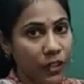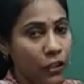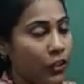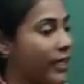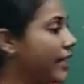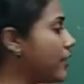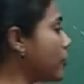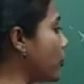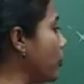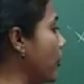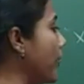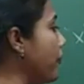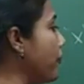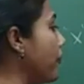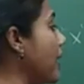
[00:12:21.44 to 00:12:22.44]
Okay, so
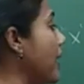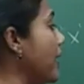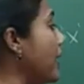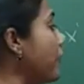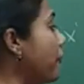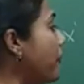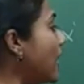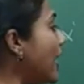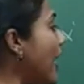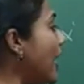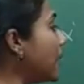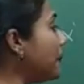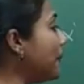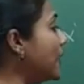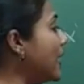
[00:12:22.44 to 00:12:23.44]
if a
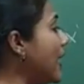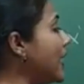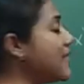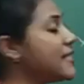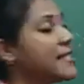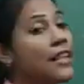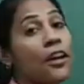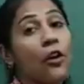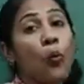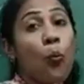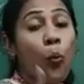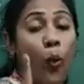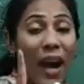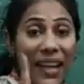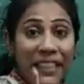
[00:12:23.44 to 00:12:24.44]
carbon has
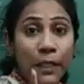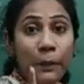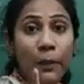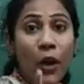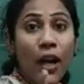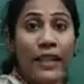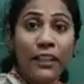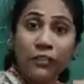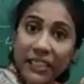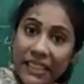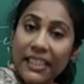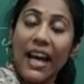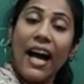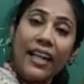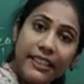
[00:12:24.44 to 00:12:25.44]
one bond
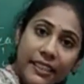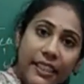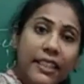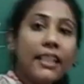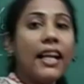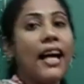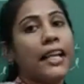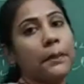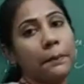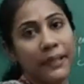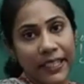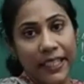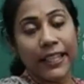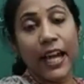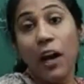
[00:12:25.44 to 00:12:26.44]
with other
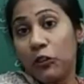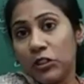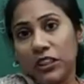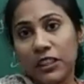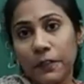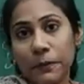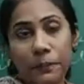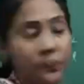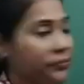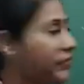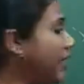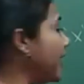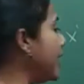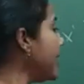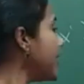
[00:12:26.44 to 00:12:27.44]
carbon around,
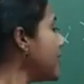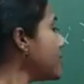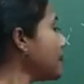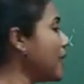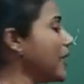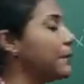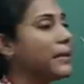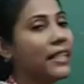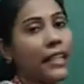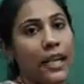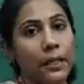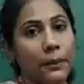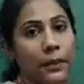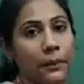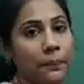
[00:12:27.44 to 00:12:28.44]
then it is primary
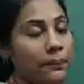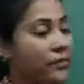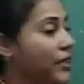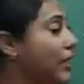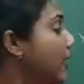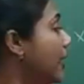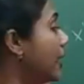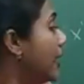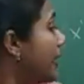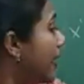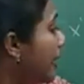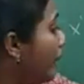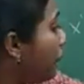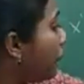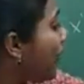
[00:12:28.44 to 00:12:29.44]
carbon.
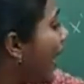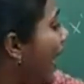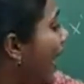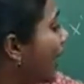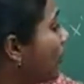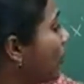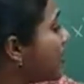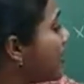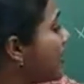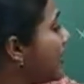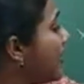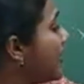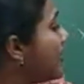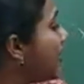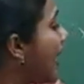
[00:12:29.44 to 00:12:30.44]
If
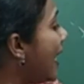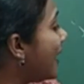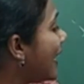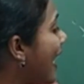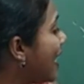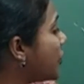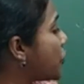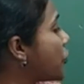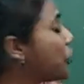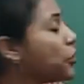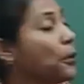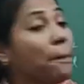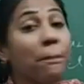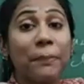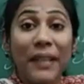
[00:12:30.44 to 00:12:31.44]
halogen is attached
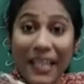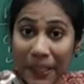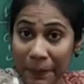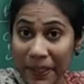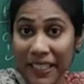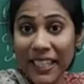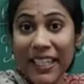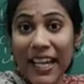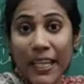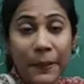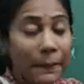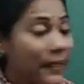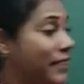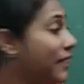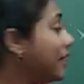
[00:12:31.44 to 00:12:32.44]
to primary
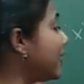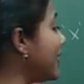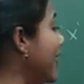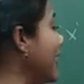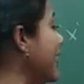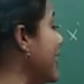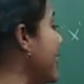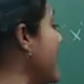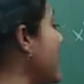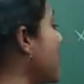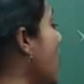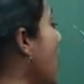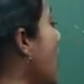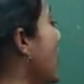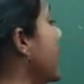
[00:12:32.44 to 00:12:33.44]
carbon, then it is
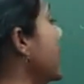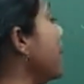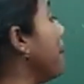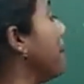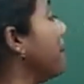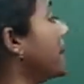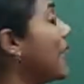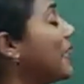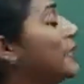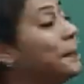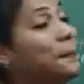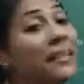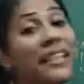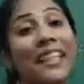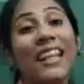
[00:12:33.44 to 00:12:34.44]
called
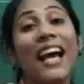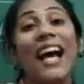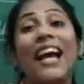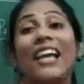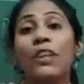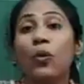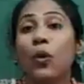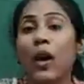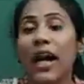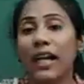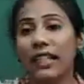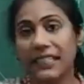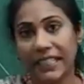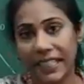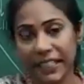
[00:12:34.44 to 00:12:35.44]
primary
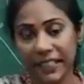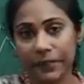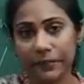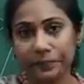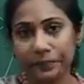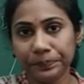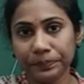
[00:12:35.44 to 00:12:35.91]
haloalkane.